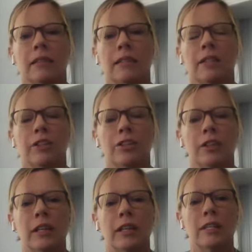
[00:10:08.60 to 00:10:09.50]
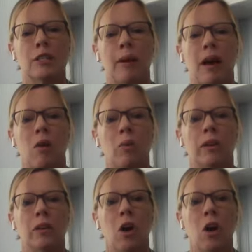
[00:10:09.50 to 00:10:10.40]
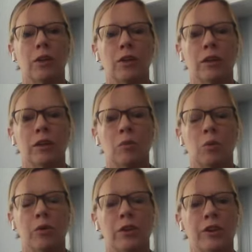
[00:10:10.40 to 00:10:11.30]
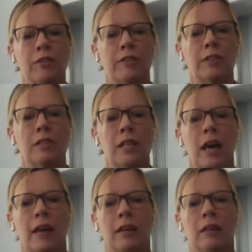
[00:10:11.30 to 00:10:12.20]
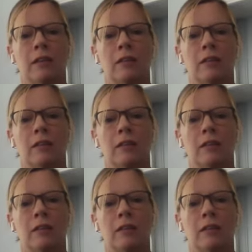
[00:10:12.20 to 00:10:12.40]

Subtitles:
and get curious about what a longer warrior feels like.